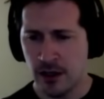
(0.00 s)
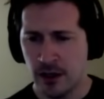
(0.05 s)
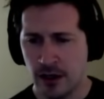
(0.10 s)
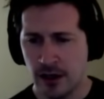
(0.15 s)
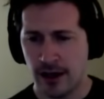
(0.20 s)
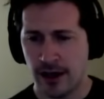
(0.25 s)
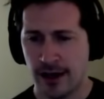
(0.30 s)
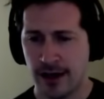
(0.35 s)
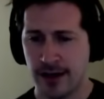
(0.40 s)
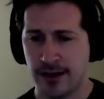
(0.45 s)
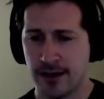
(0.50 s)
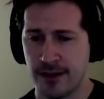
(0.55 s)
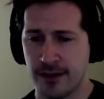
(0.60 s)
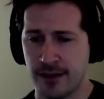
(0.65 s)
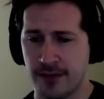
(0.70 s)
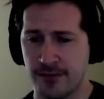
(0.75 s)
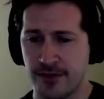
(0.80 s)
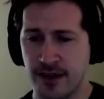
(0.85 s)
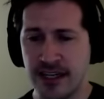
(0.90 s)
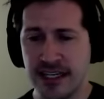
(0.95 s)

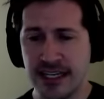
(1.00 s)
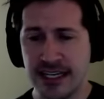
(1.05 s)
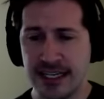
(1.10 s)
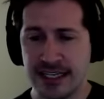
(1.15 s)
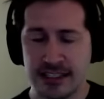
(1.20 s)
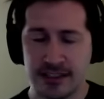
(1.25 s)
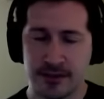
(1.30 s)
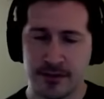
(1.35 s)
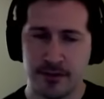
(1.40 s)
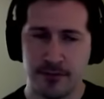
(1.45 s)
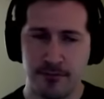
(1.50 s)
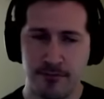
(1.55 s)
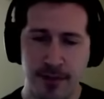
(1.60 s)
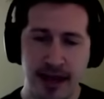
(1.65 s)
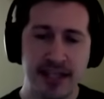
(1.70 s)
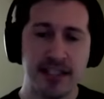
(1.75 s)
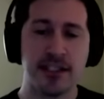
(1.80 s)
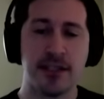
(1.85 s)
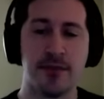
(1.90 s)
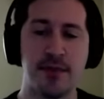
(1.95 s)
The funding is
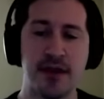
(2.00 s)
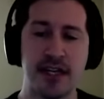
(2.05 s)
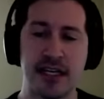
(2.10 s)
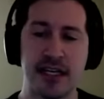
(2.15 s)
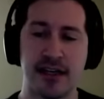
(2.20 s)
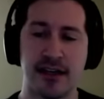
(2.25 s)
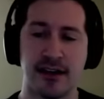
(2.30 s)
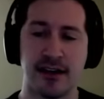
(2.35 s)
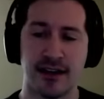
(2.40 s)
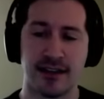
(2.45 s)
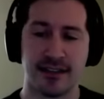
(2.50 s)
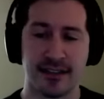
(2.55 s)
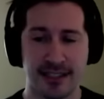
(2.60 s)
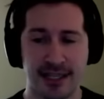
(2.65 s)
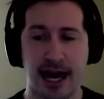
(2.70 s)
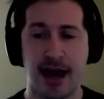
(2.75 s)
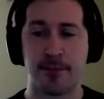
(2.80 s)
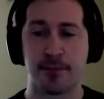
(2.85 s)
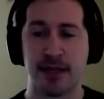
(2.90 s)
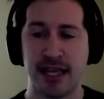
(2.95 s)
meant to be a
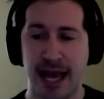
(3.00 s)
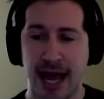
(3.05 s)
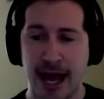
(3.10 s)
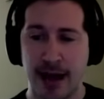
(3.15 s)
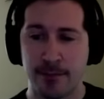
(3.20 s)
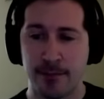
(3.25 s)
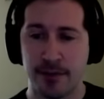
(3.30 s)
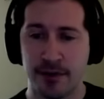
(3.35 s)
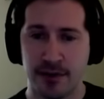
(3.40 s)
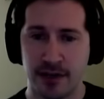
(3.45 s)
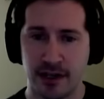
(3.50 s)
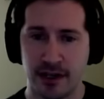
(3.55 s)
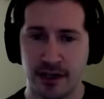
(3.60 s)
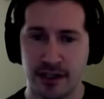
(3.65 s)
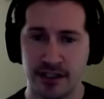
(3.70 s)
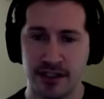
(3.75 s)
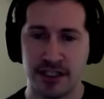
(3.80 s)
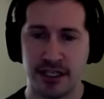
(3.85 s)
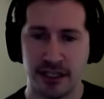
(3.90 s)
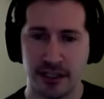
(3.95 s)
stopgap
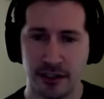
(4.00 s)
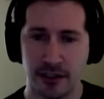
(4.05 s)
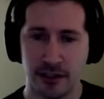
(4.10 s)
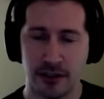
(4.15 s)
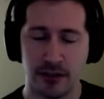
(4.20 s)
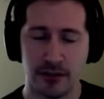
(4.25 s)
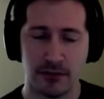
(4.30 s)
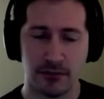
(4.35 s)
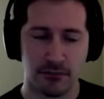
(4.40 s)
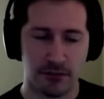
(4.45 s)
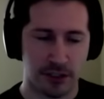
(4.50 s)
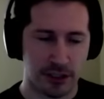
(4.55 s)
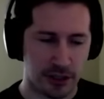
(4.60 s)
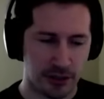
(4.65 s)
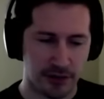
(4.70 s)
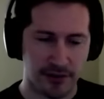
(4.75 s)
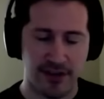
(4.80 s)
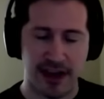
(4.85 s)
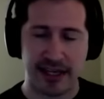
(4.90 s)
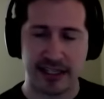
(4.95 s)
until the
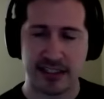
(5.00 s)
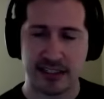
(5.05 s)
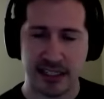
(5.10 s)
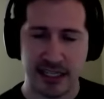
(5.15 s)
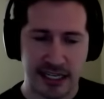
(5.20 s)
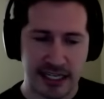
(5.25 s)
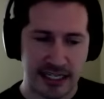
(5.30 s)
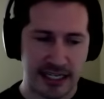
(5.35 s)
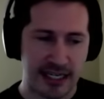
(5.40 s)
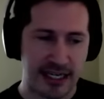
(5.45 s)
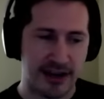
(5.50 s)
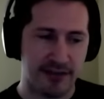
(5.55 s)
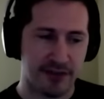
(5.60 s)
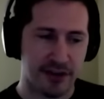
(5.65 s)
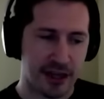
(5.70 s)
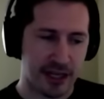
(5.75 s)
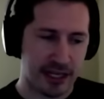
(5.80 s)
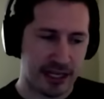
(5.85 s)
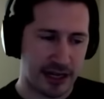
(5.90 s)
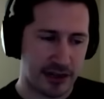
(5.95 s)
vaccine and
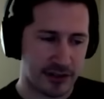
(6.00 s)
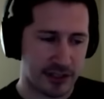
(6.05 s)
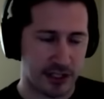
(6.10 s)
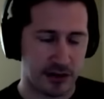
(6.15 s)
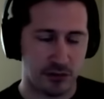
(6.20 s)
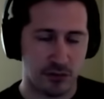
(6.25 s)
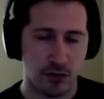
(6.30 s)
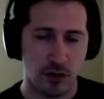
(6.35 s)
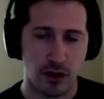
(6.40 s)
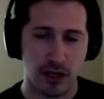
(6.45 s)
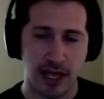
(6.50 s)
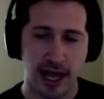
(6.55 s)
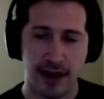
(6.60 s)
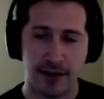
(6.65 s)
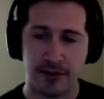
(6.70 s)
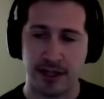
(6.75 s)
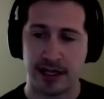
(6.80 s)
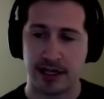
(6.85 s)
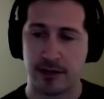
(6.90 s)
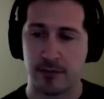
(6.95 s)
everything else can roll
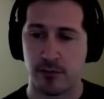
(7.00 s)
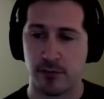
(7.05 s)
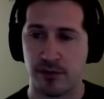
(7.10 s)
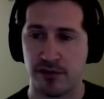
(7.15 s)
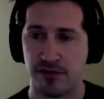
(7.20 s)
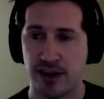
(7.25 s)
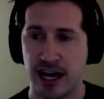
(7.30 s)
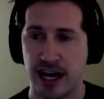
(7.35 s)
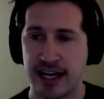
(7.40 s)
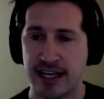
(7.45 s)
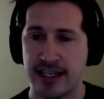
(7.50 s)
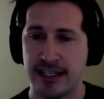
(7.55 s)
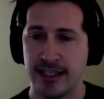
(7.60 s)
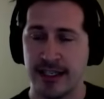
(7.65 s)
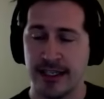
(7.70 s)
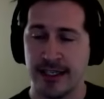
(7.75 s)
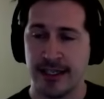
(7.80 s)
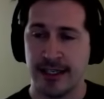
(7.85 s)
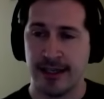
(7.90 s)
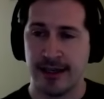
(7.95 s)
out that can provide
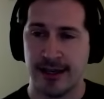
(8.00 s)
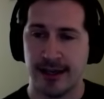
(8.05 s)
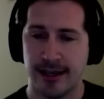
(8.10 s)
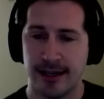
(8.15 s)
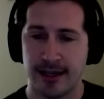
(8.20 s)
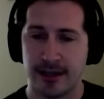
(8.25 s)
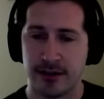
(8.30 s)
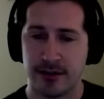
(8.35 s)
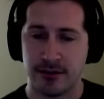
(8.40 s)
a